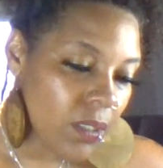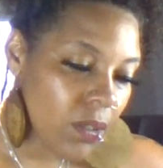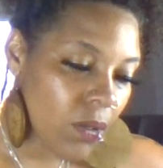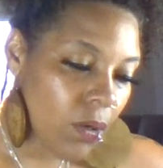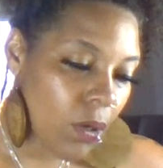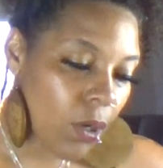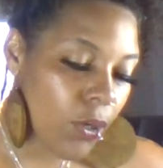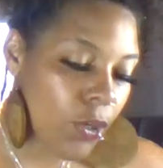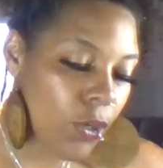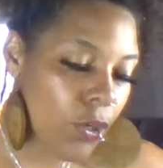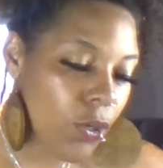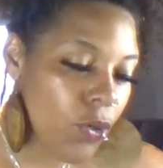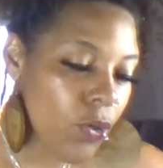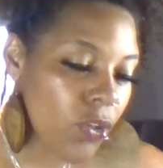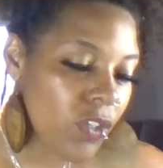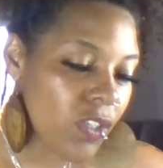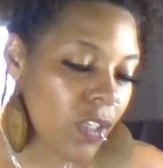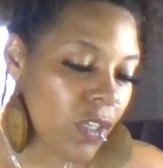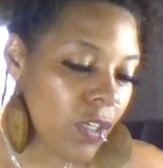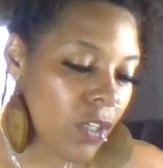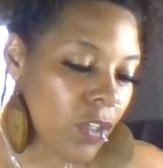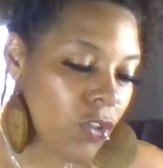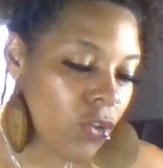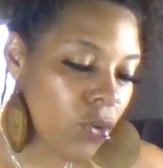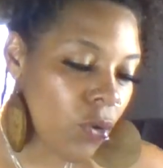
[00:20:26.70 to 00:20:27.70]
or you used
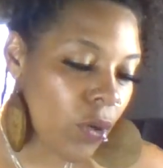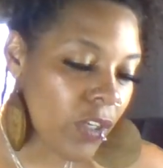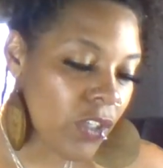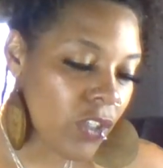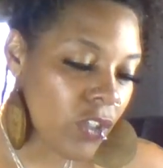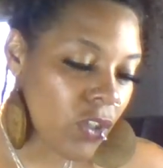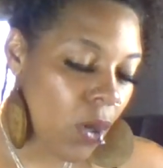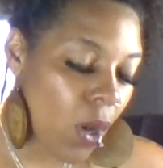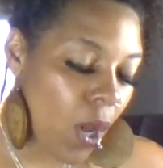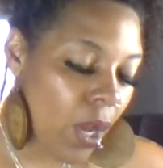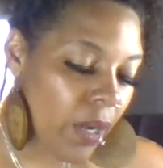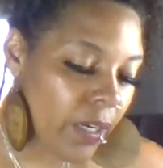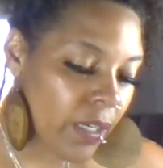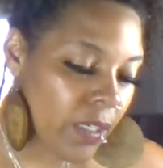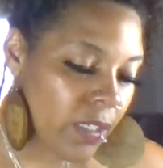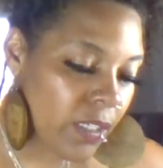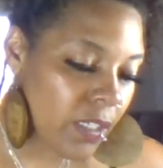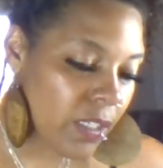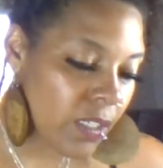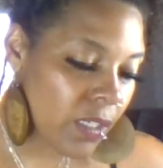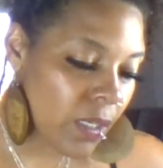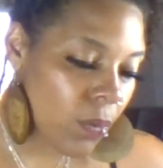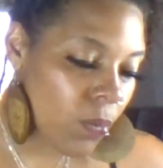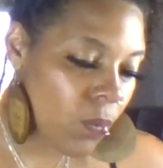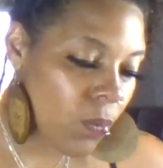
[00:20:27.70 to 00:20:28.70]
to enjoy talking to
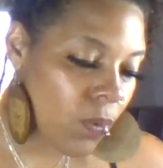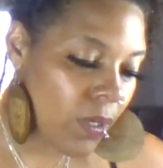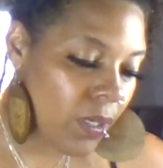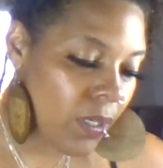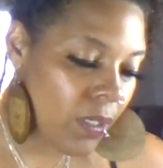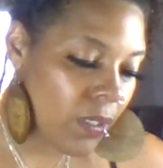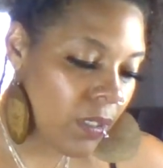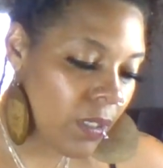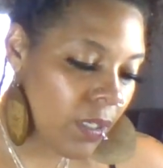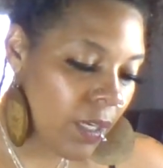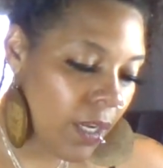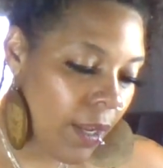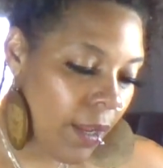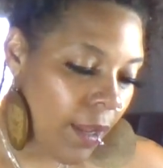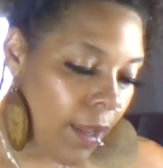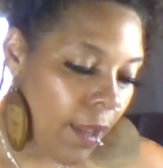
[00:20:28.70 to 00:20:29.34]
someone.